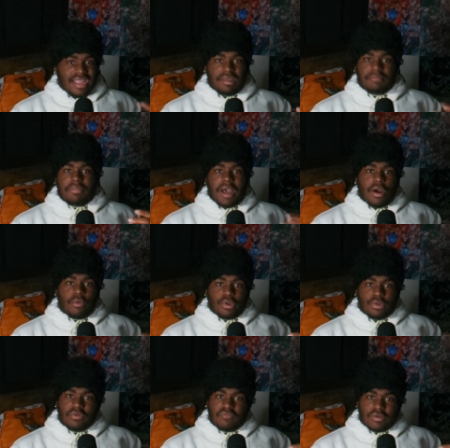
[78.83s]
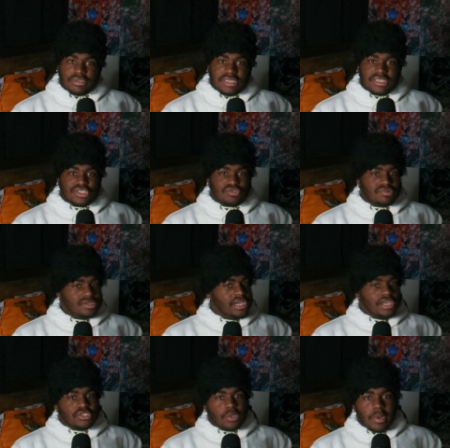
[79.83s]
in Power Universe history.
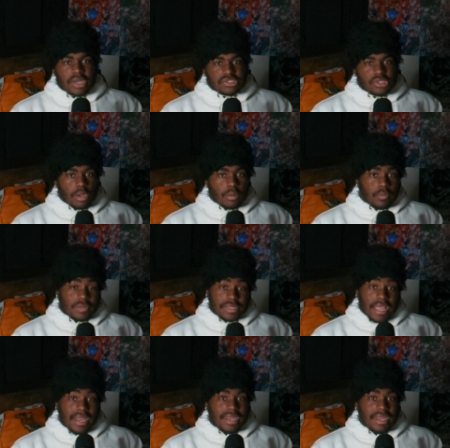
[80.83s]
So we gotta start off with that